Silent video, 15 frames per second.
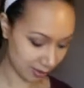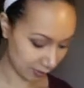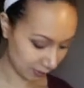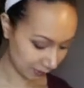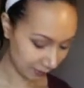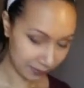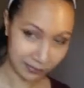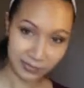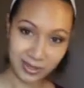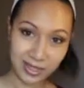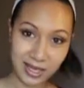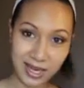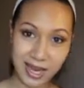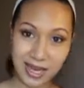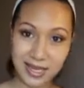So
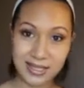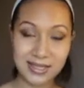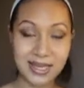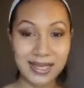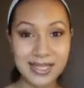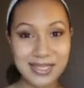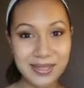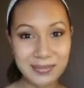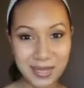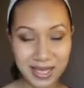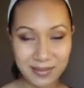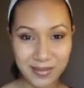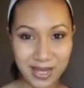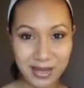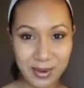I decided to
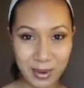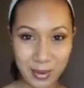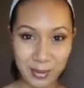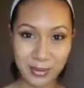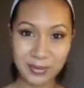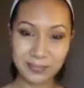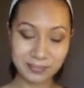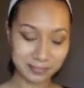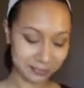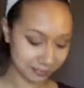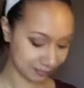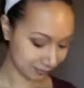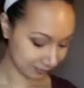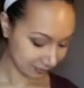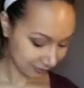make my own.
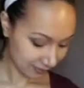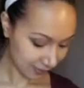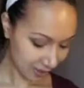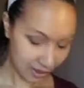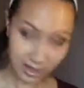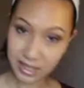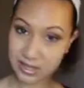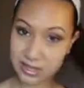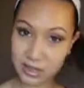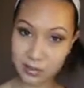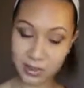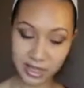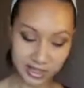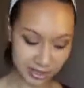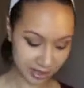And
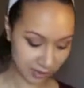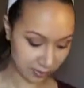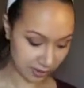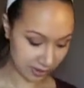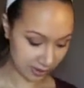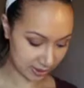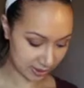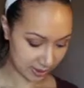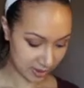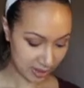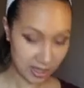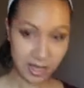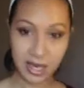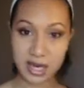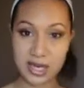so what I did was
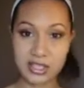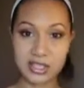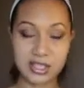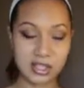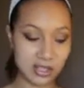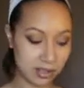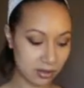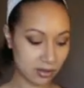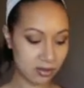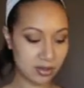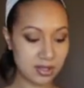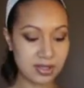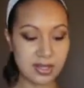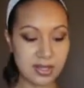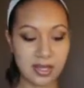I just
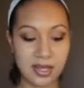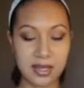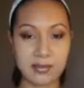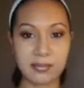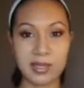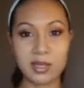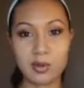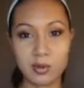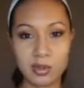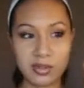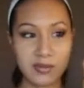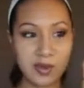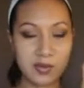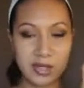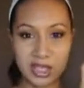used an old
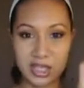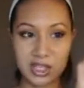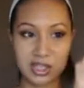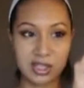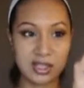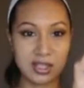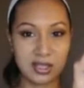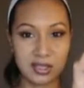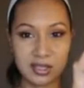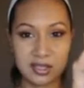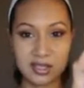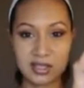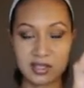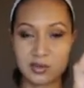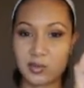foundation.
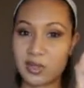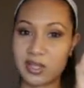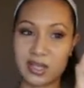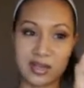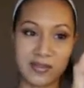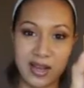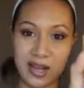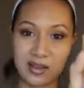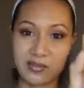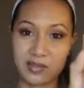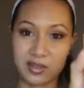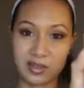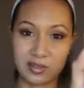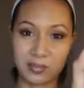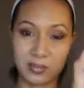This is just one that I've had
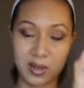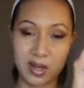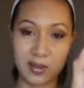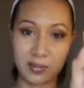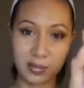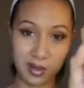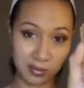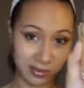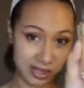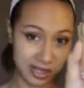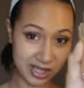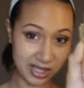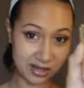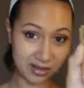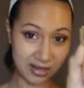for probably
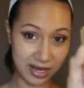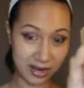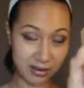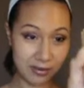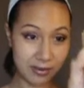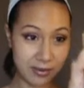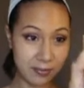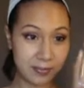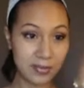a year now.